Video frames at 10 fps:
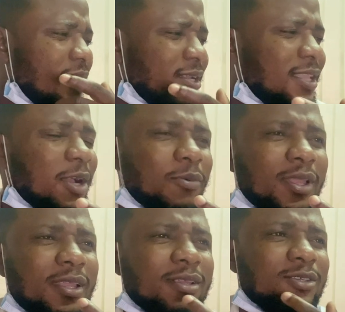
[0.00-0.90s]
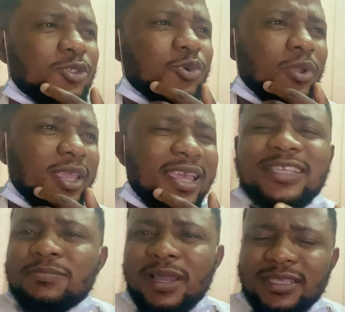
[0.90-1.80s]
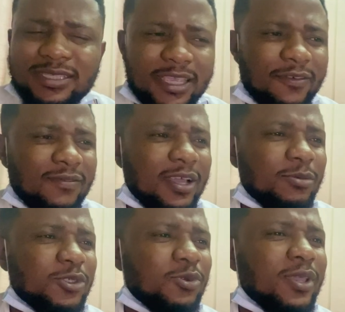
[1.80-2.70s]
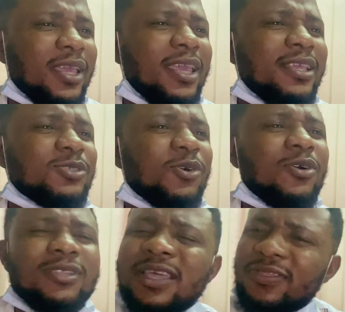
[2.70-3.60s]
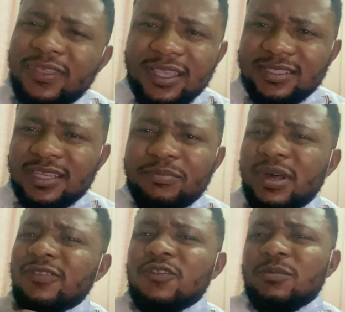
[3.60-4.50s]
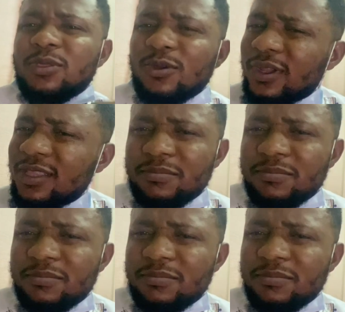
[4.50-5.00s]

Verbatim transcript: that will showcase myself that will showcase other things apart from talking